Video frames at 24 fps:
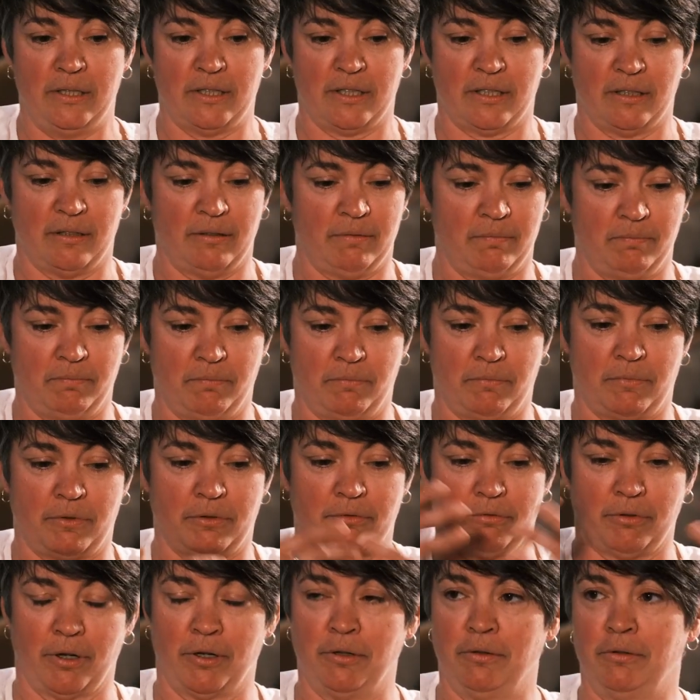to
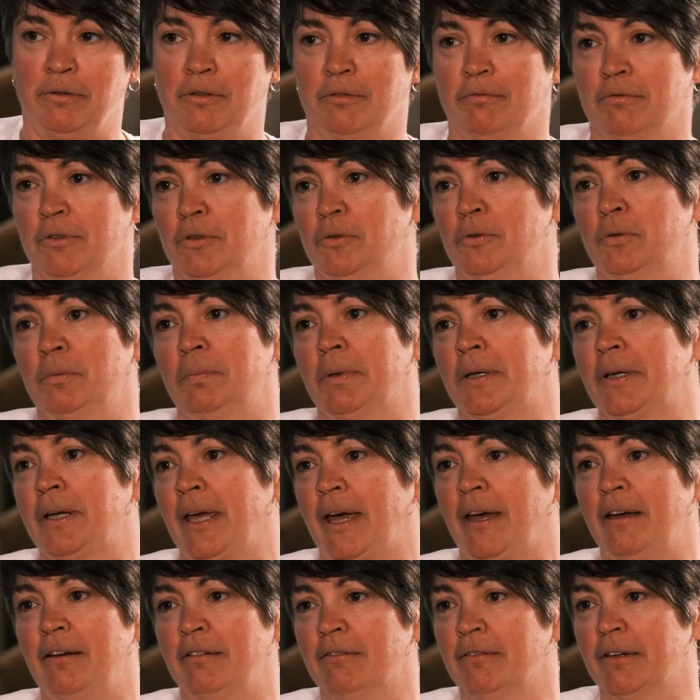throw the rule
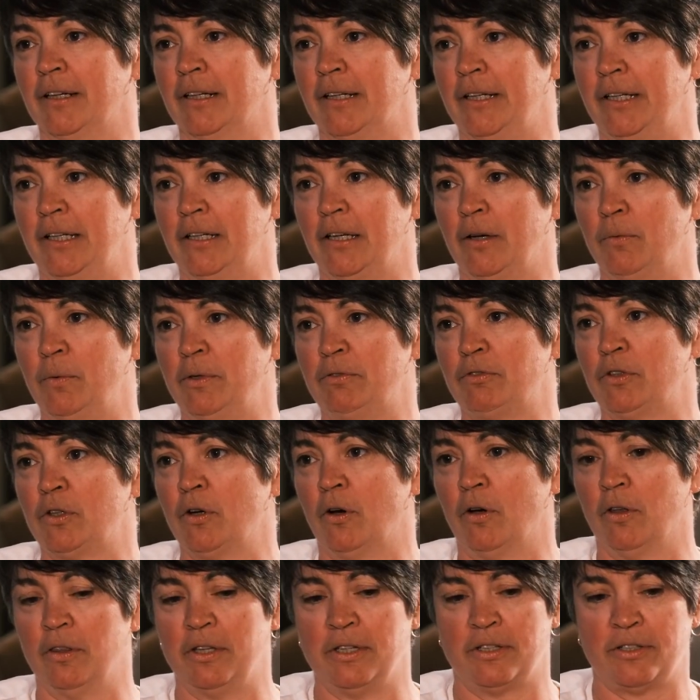book out, really. You know, we've
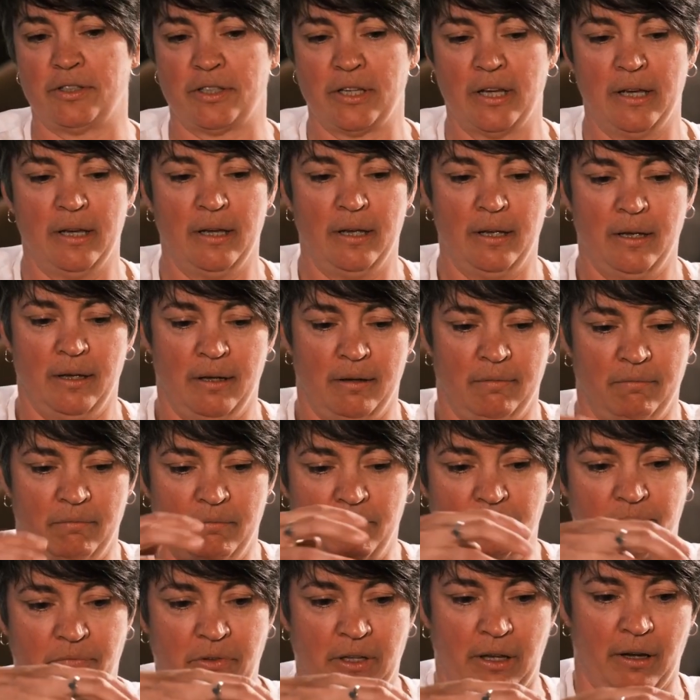got this
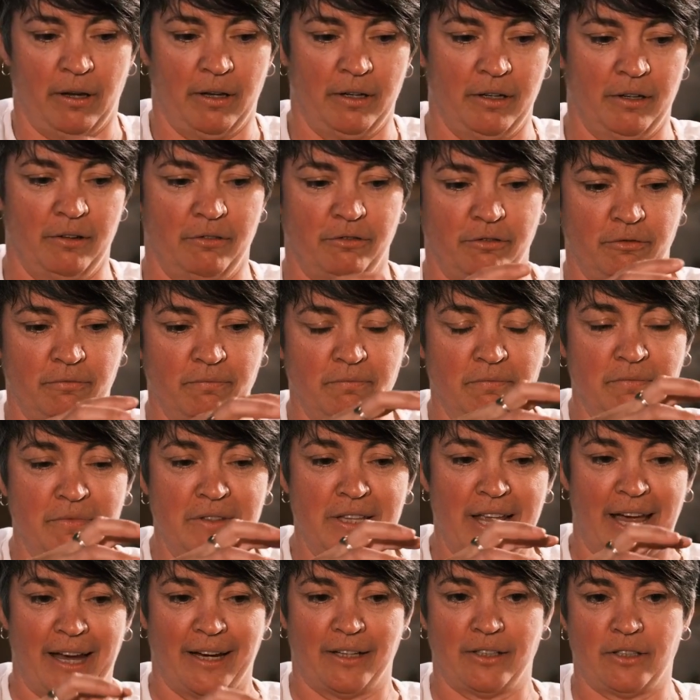kind of
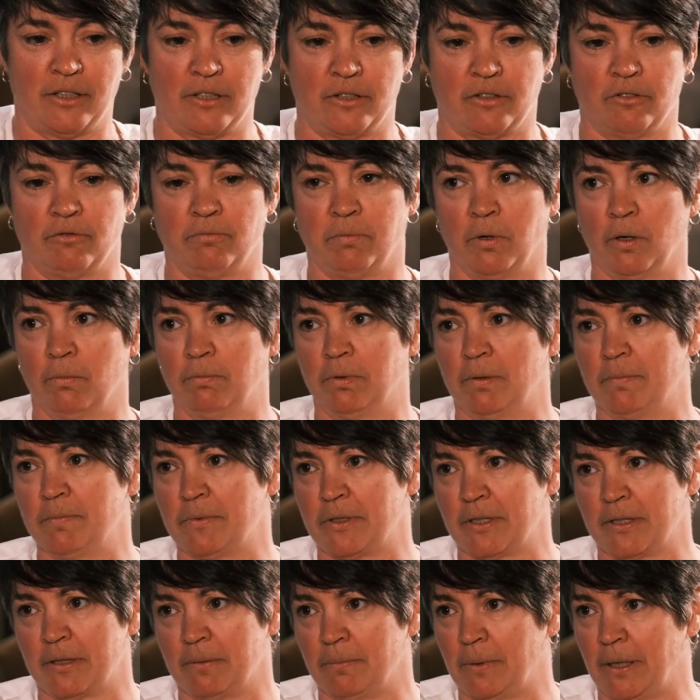nexus of
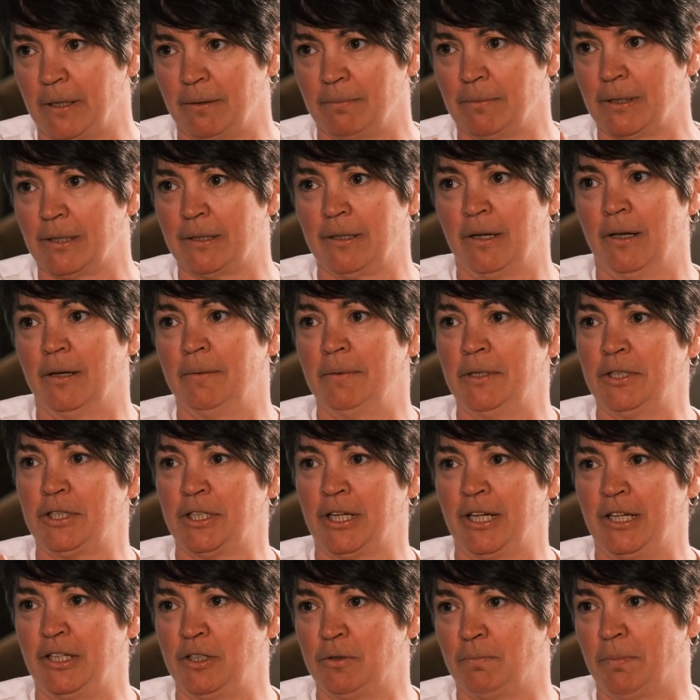problems at the moment: climate
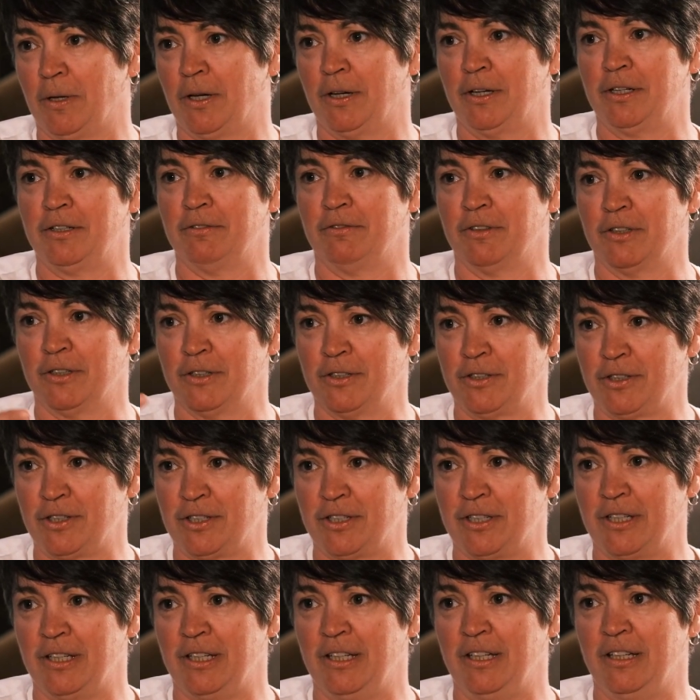change,
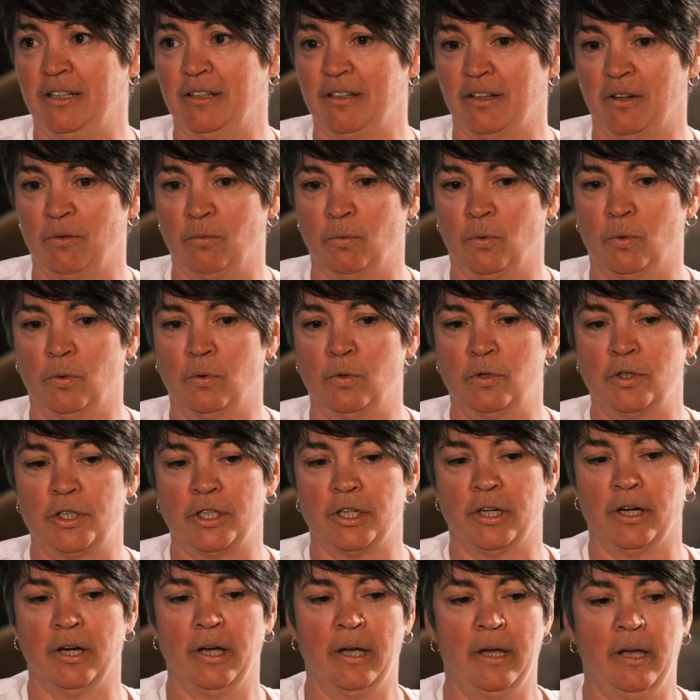biodiversity, you know,
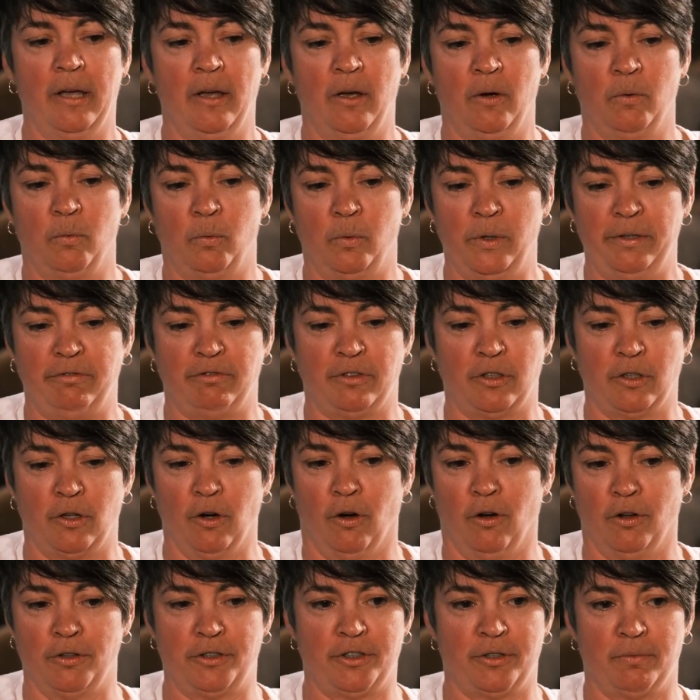water. We've
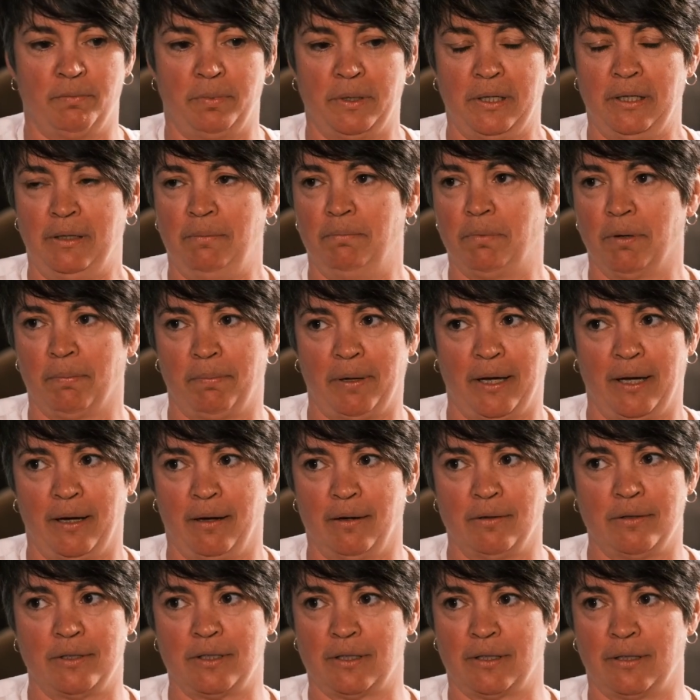got to be
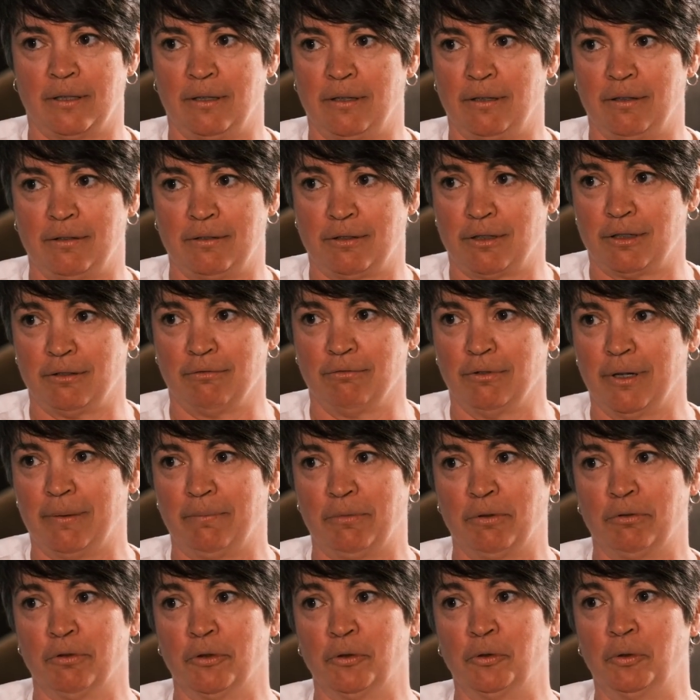prepared to
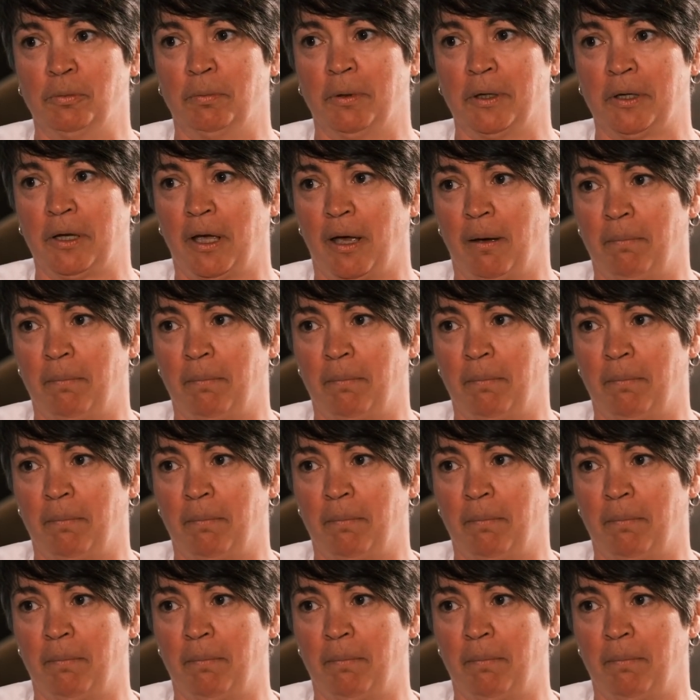rip the rule book